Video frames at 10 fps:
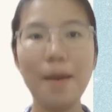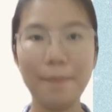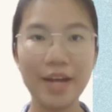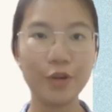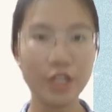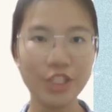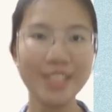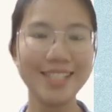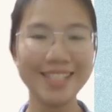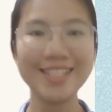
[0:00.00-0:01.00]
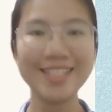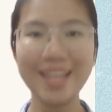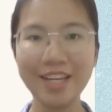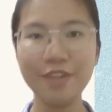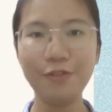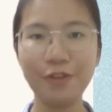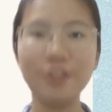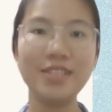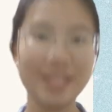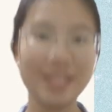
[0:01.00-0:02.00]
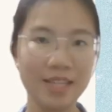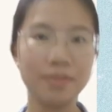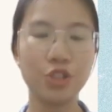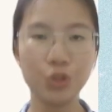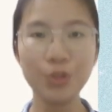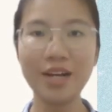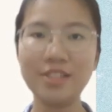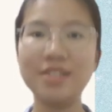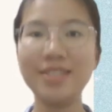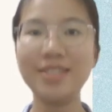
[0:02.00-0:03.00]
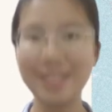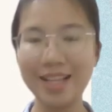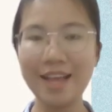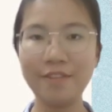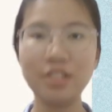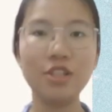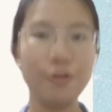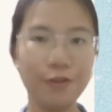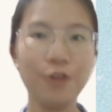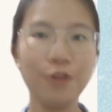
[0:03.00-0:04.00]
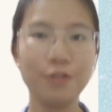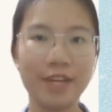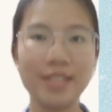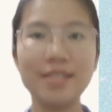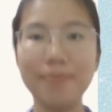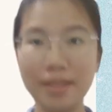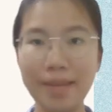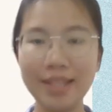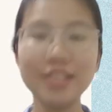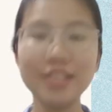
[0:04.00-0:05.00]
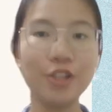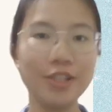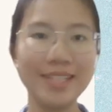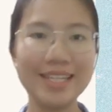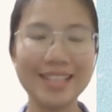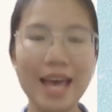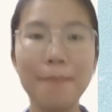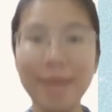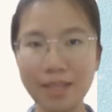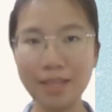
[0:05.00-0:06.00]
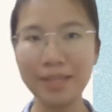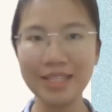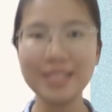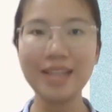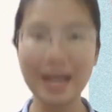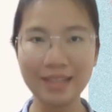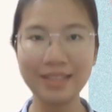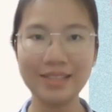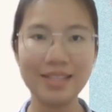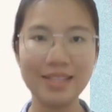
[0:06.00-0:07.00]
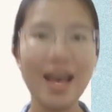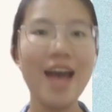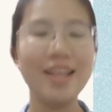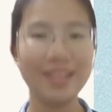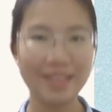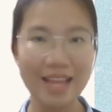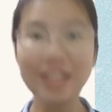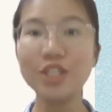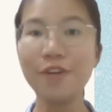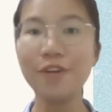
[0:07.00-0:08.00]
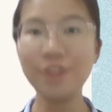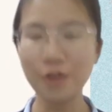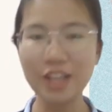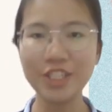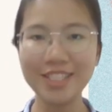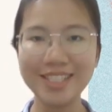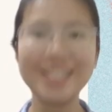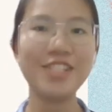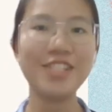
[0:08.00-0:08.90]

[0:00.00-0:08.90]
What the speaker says: My question is taken from TIMSS 2011's book grades Mathematics Concepts and Mathematics Items. The name of the question is